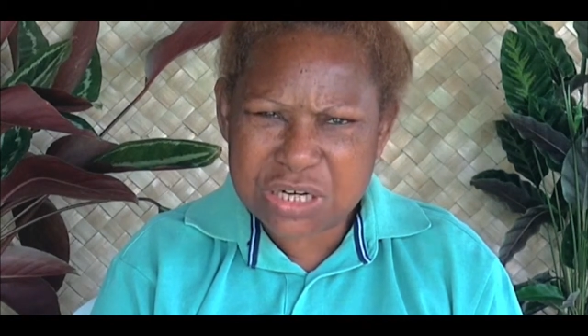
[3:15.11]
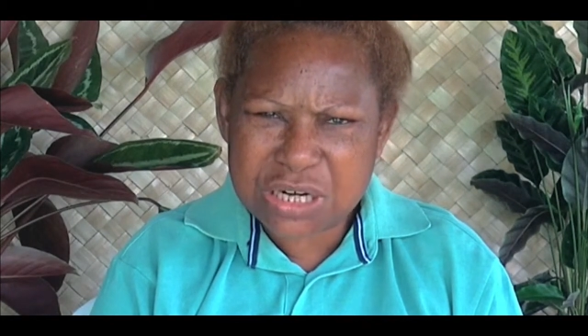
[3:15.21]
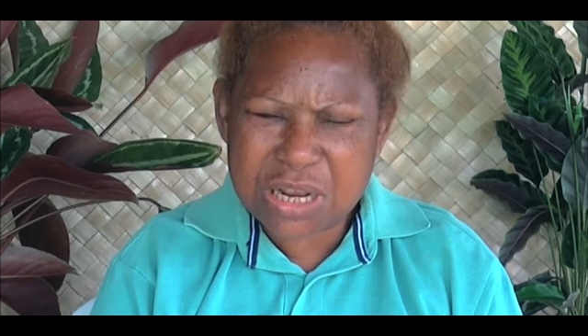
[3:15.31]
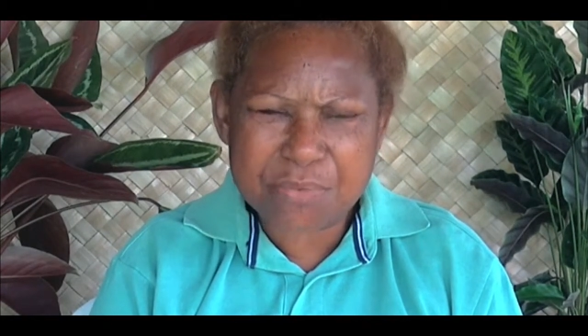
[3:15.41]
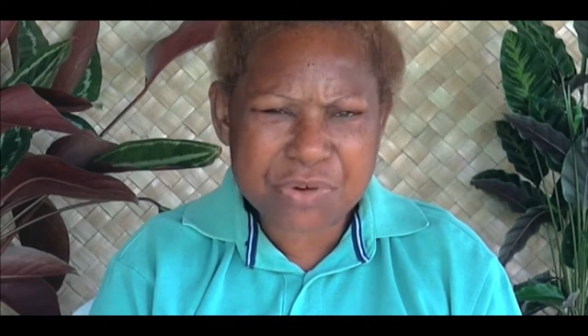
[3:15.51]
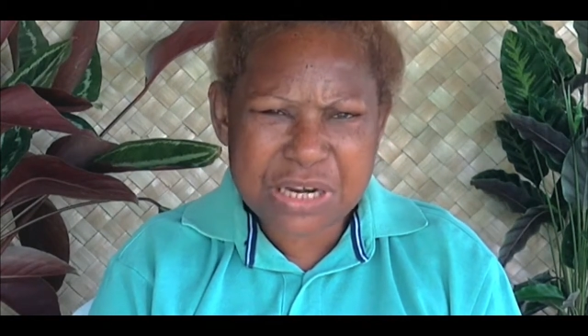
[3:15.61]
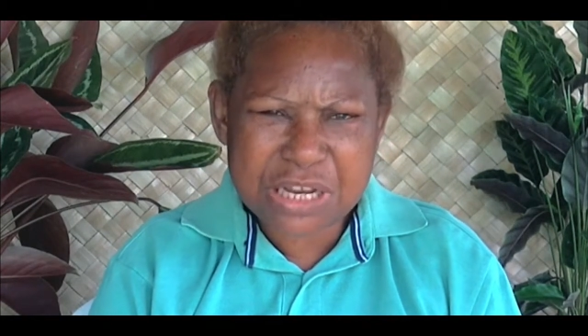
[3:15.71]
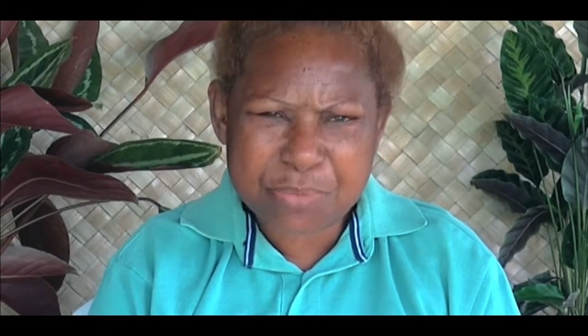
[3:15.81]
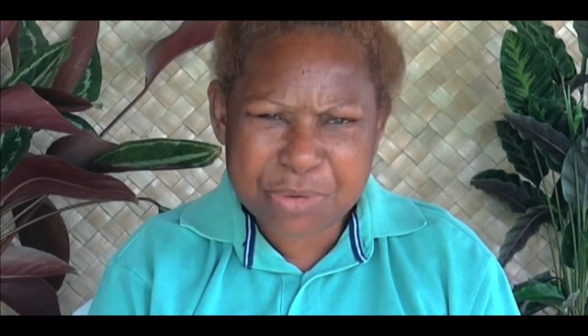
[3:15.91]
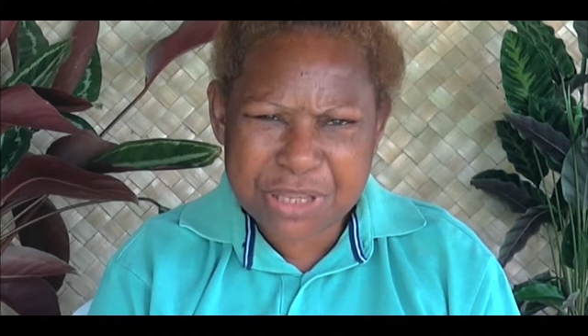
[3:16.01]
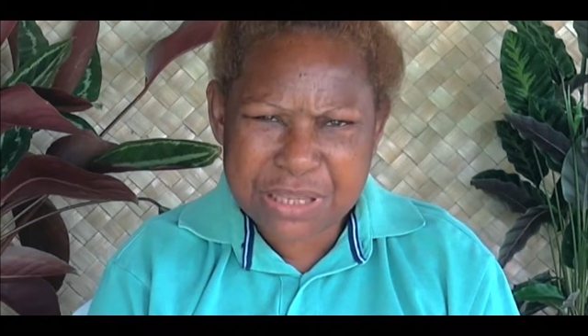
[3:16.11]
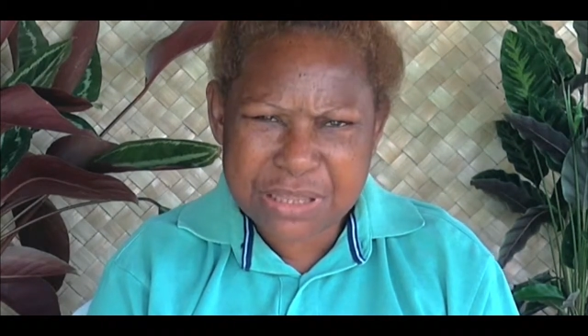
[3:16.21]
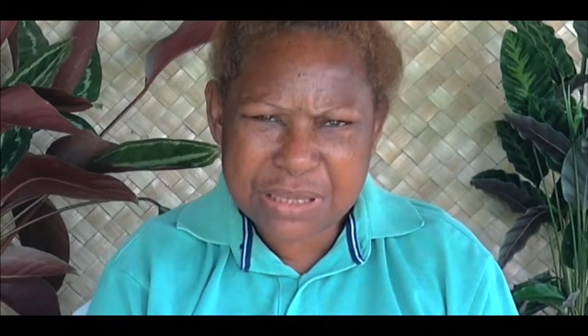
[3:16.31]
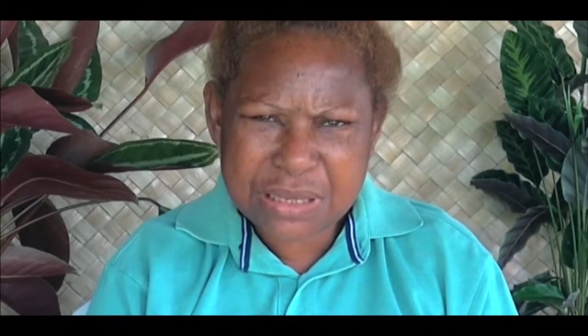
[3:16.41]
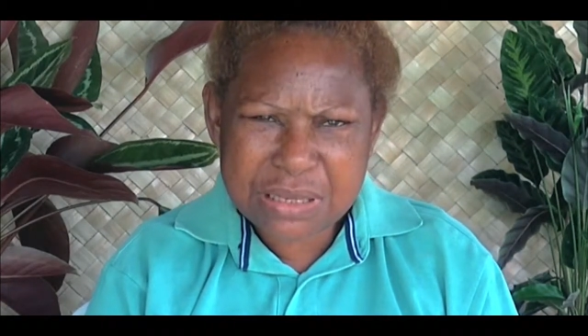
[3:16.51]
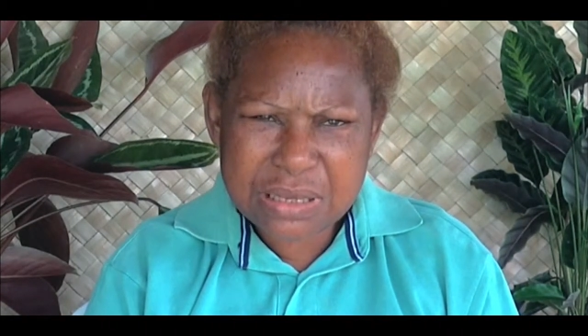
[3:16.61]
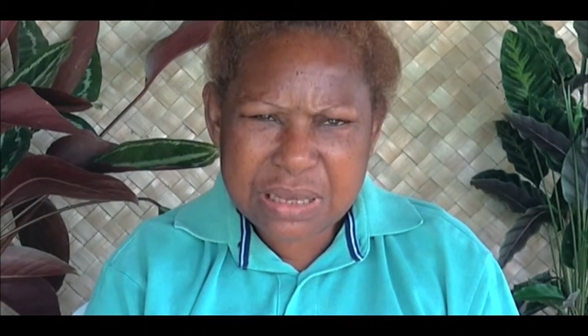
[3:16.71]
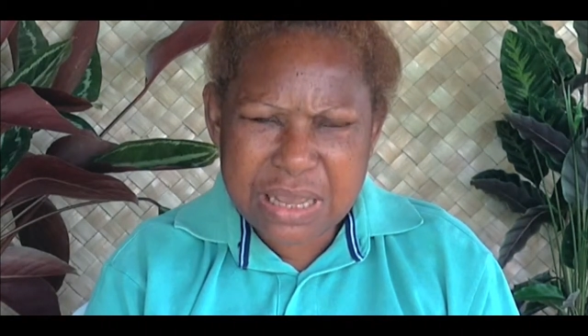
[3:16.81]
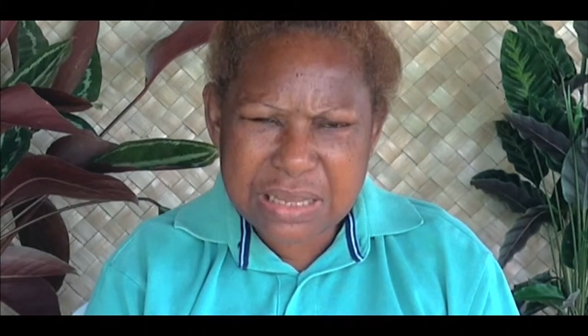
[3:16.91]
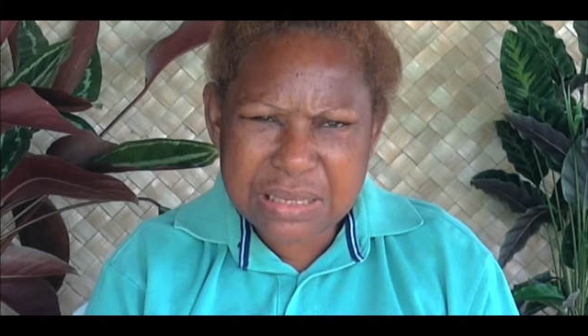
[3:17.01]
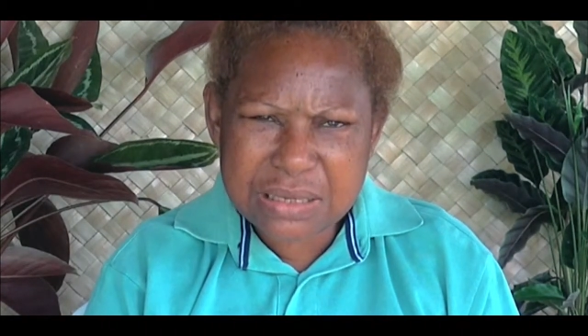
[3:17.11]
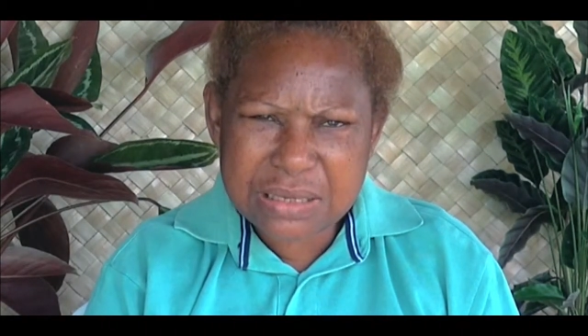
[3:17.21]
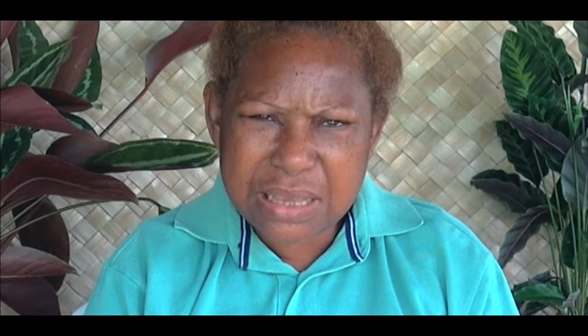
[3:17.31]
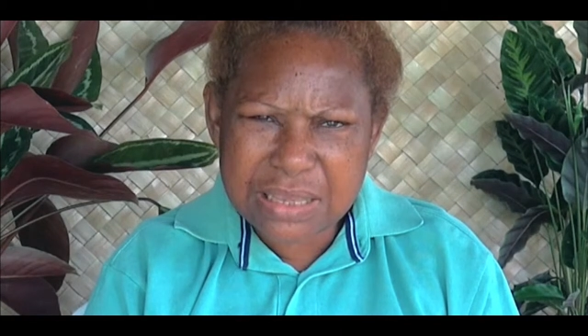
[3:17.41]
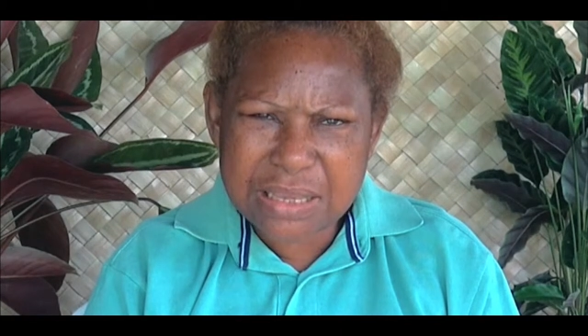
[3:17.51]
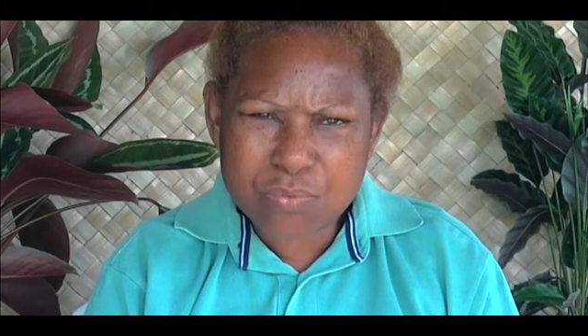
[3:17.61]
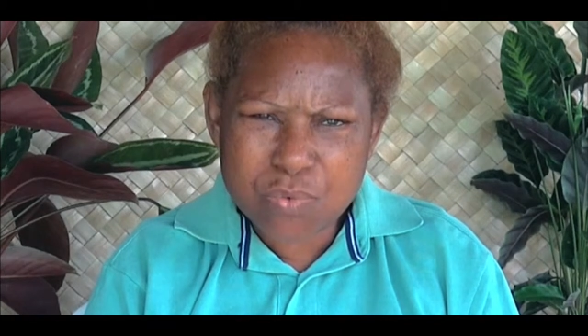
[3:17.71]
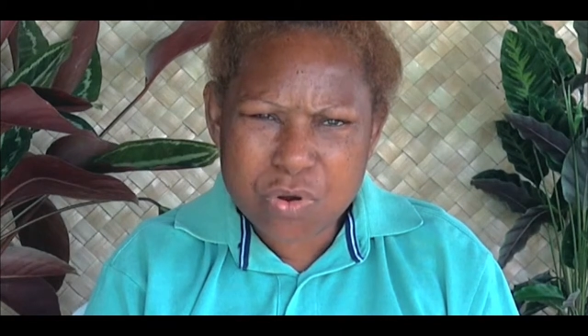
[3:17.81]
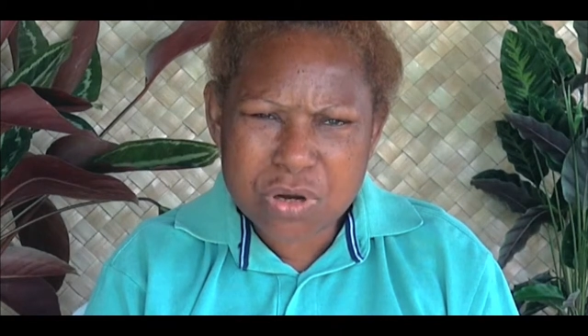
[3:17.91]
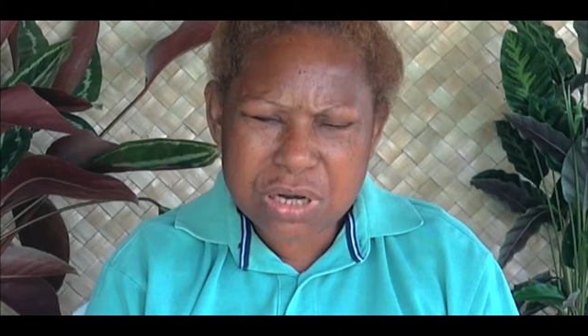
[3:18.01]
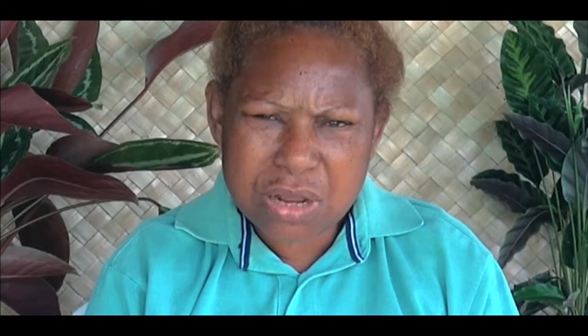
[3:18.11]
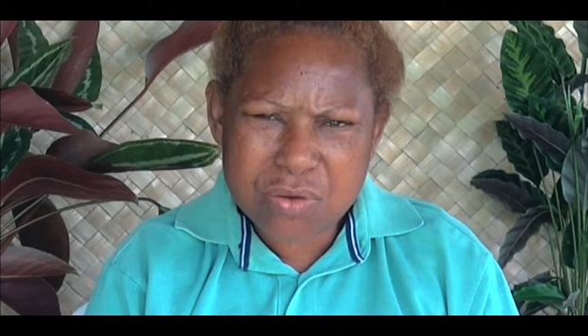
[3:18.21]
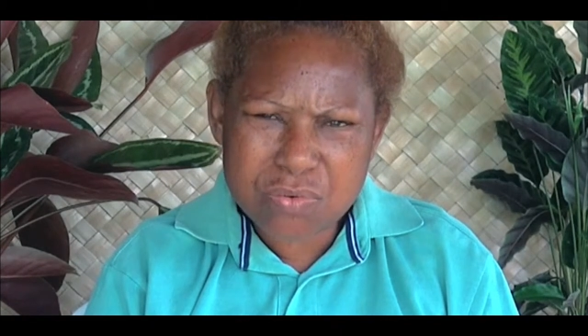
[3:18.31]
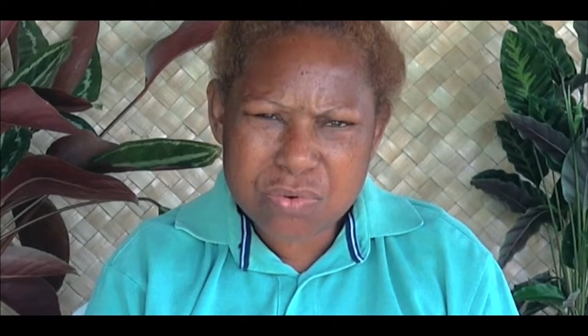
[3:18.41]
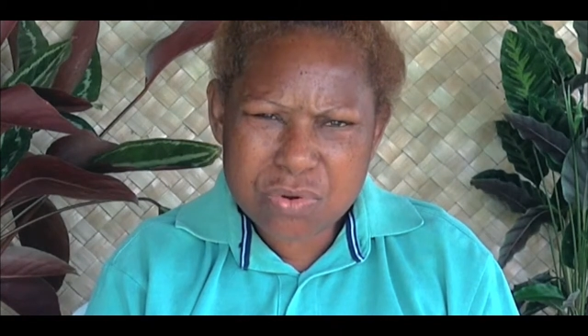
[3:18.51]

And I'm really happy that I can walk now